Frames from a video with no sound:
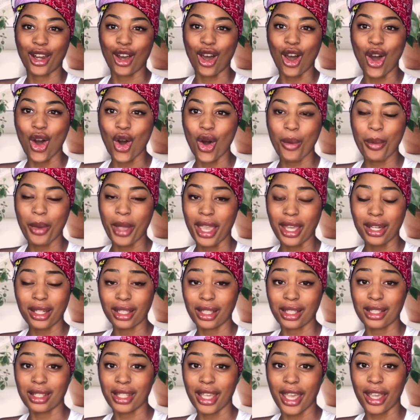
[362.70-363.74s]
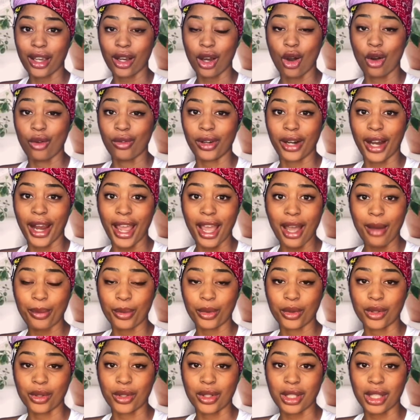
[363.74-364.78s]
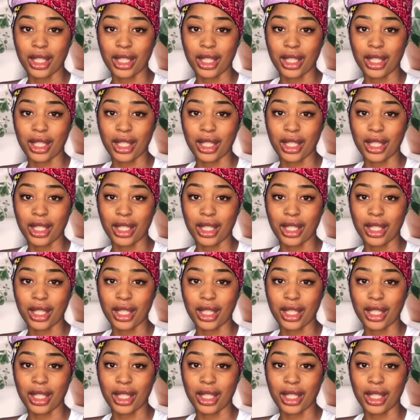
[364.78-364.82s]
a whole panic attack over apples.